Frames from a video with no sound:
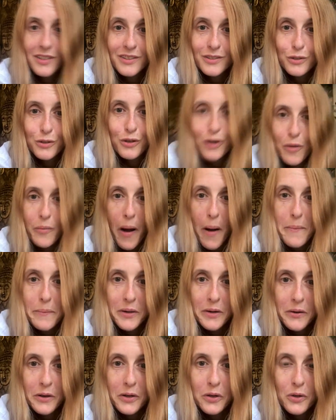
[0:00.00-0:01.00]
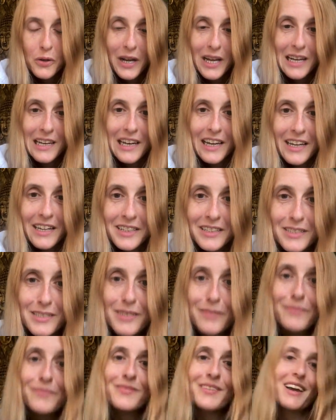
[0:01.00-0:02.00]
talk about miracle healings,
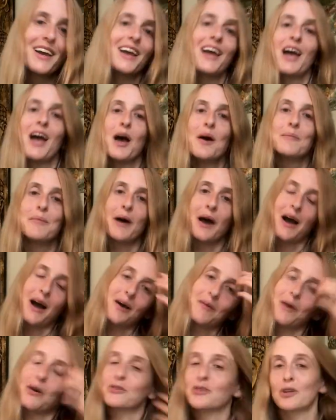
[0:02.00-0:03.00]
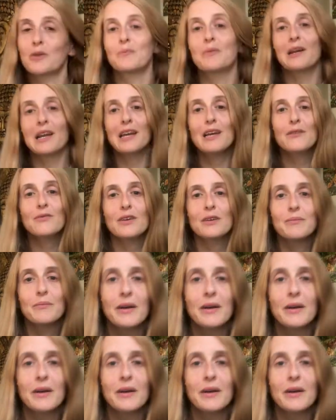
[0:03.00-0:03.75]
but I do believe in